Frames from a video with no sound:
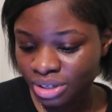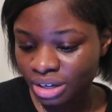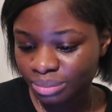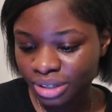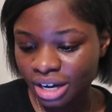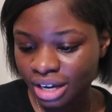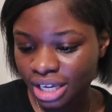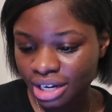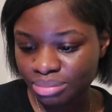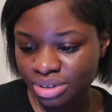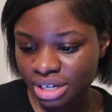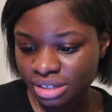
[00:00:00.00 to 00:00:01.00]
Bianca
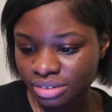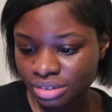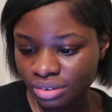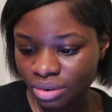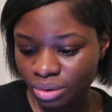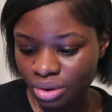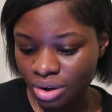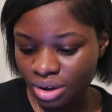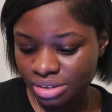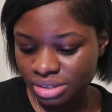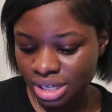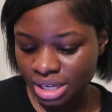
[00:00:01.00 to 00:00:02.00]
getting protected too at all
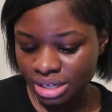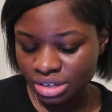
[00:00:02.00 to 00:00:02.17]
costs.